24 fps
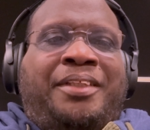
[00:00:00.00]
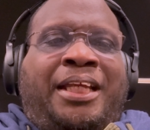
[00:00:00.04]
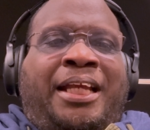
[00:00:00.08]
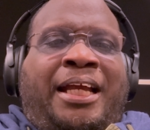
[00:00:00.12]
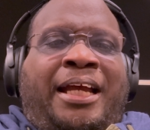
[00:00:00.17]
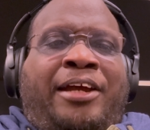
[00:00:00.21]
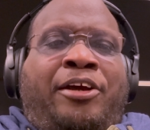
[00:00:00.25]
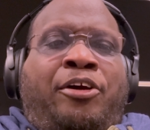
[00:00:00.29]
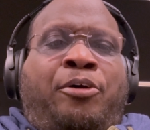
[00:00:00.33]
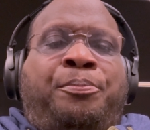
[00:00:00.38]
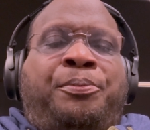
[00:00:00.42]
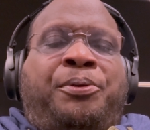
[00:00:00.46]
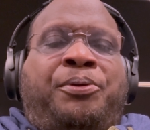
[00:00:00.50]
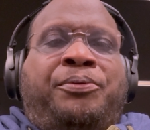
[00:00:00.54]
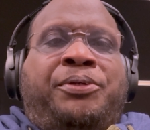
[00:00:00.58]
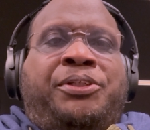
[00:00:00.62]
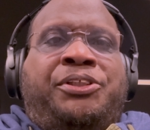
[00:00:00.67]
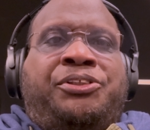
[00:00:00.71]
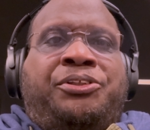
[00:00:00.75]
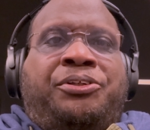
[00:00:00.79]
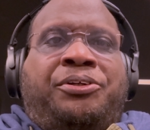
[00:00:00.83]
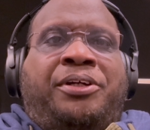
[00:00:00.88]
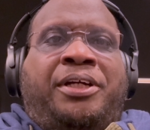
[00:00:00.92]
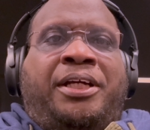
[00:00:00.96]
I hope you
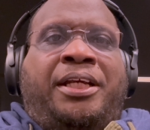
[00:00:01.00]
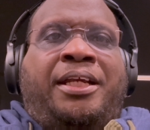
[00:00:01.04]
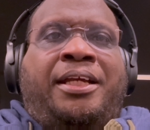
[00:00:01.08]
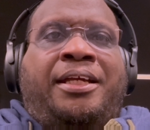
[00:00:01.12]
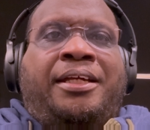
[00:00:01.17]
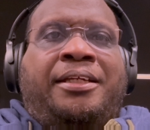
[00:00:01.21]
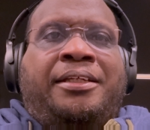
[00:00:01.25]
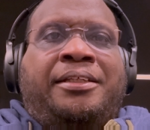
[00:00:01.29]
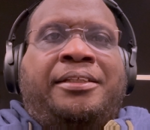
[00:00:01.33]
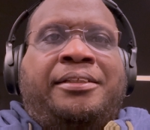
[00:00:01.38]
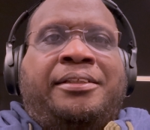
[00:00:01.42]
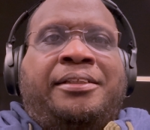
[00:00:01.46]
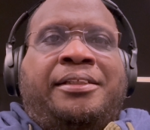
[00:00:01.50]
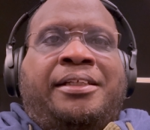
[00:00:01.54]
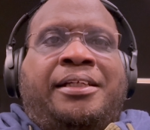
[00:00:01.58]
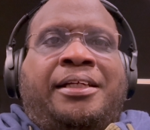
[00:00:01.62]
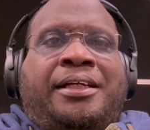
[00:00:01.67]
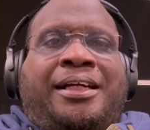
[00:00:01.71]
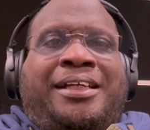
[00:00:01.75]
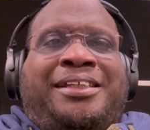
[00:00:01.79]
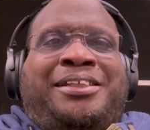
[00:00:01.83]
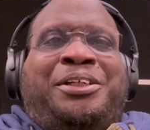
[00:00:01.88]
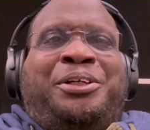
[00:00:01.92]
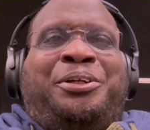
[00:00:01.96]
enjoyed.
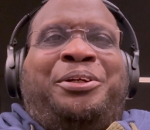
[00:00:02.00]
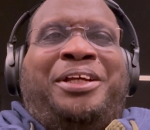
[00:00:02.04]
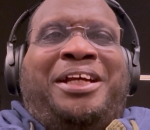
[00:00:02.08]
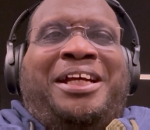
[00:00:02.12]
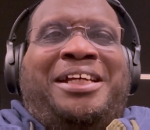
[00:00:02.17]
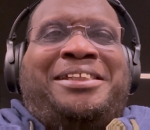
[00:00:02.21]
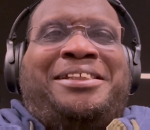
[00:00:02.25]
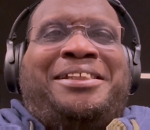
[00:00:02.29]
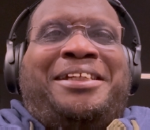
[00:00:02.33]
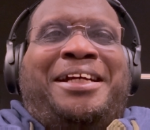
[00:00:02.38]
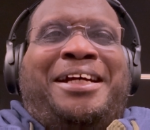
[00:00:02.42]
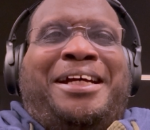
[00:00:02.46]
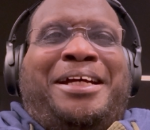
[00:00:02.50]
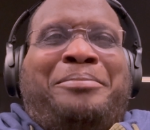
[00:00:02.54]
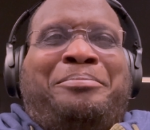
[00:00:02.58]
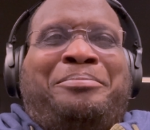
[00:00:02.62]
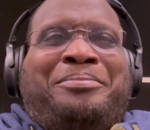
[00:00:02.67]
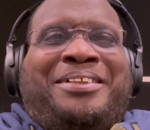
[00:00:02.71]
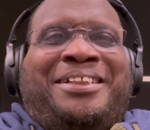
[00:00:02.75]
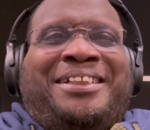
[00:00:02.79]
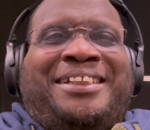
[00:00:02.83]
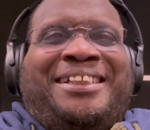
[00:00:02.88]
Until next time.